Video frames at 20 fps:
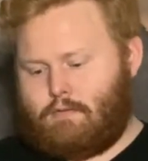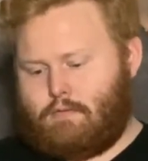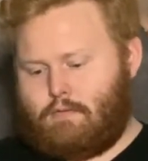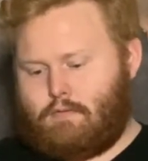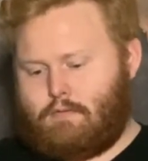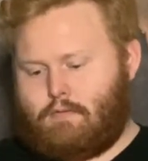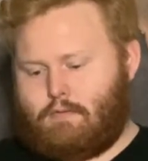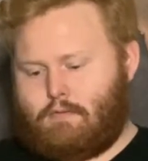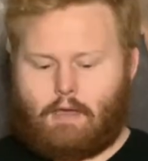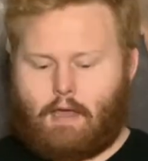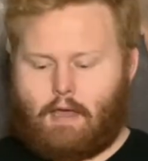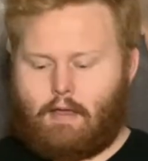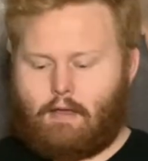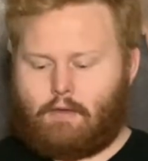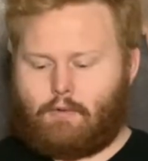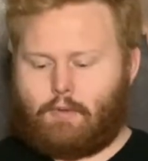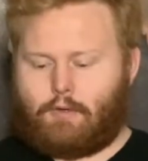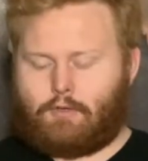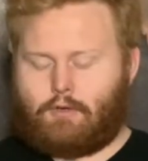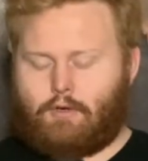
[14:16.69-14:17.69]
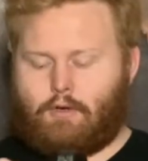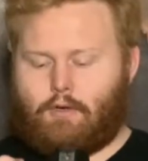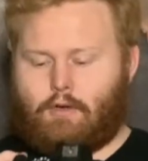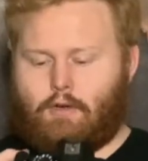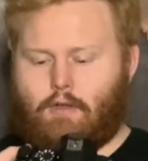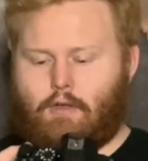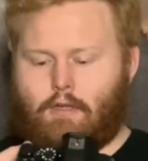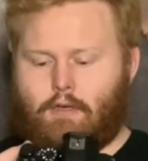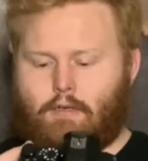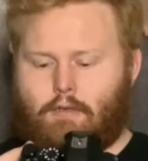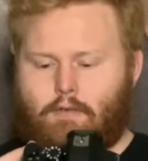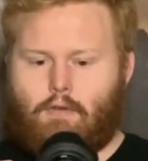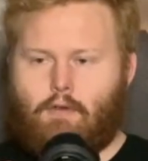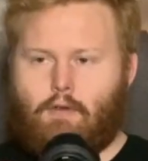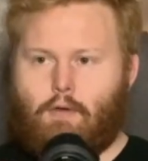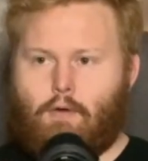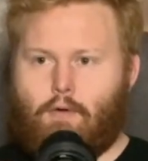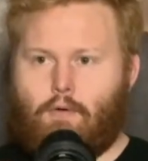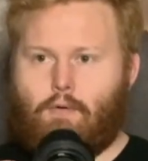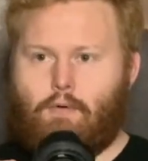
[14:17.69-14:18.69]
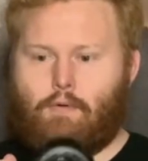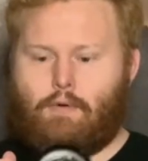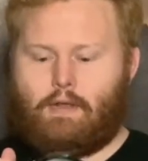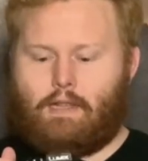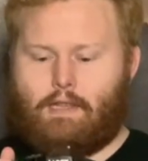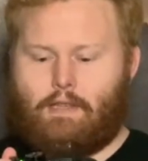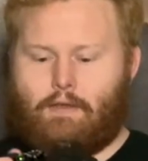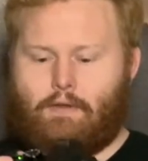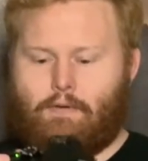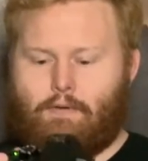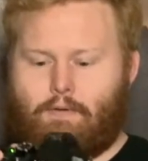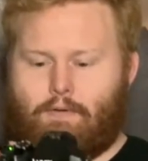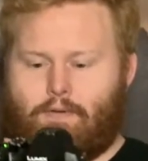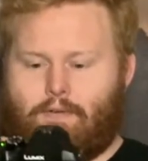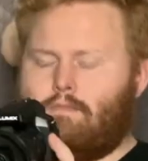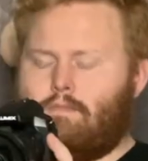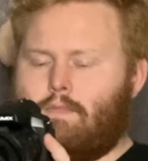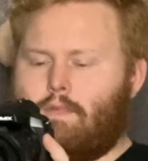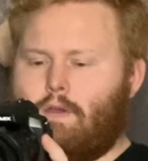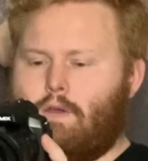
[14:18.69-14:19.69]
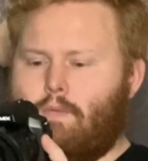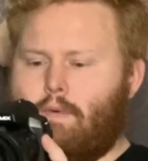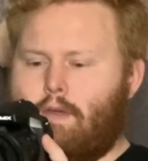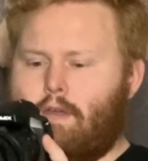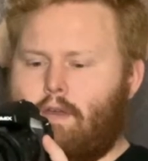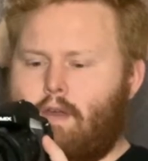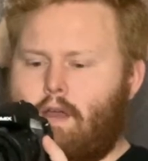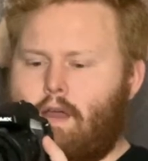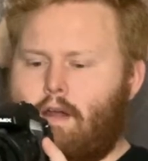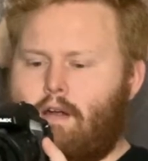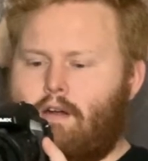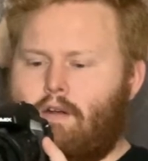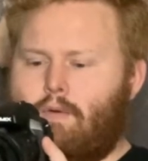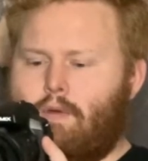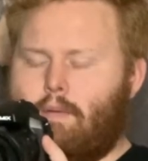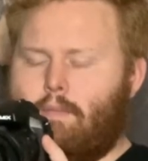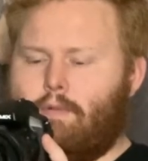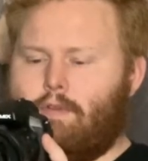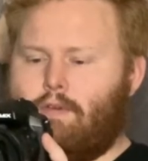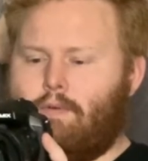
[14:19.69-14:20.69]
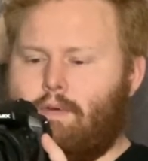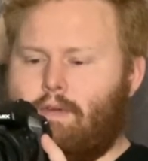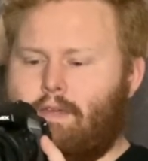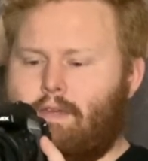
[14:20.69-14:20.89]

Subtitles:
Oh, how do I turn it on? Oh, hello. Oh my God, I don't know what I'm doing.